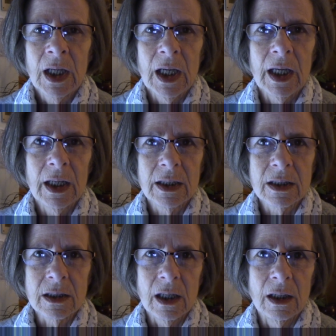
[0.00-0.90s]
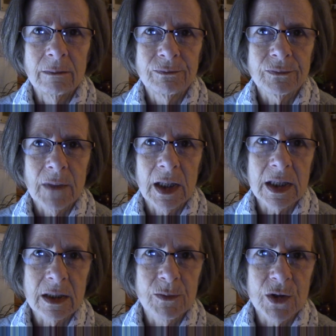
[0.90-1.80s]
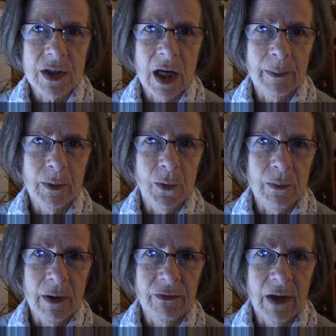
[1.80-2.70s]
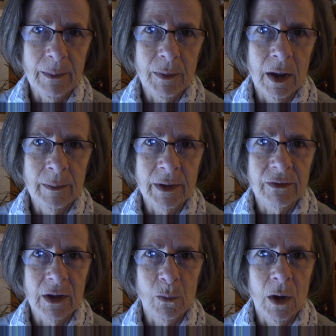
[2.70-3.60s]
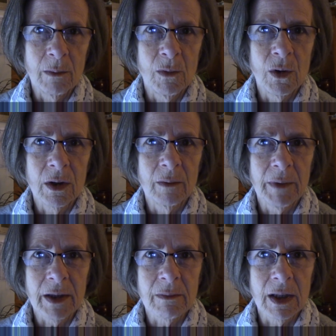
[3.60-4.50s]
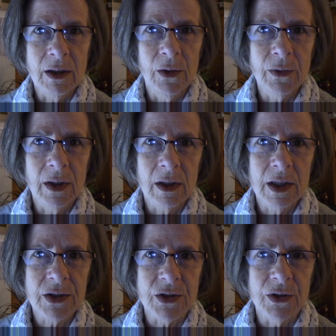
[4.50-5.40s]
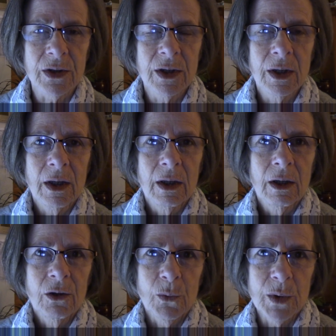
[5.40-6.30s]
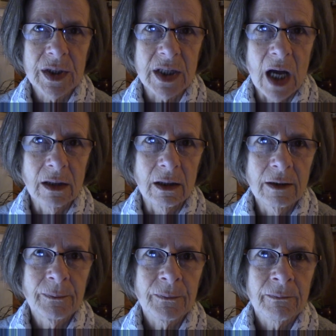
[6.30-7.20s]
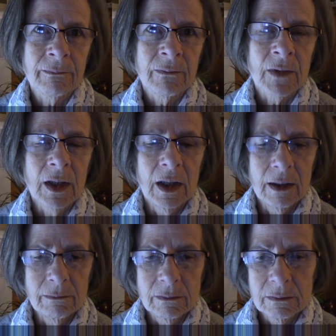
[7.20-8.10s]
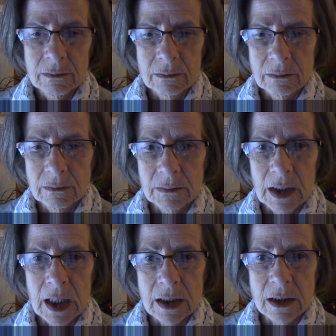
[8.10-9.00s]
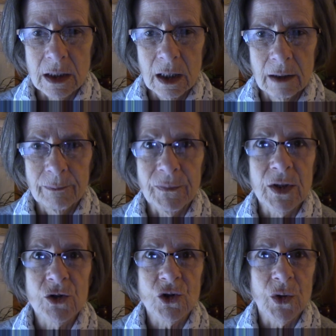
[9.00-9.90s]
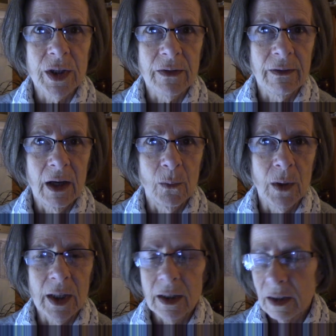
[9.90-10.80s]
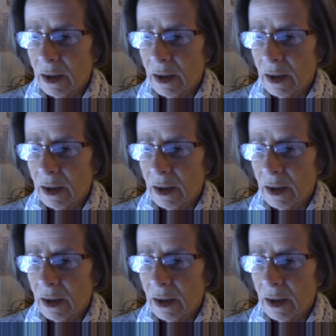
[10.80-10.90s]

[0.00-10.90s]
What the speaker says: And I guess I'm just happy with my fat bomb. And if I want more, I'll make my coconut custard with Xyla and enjoy it that way.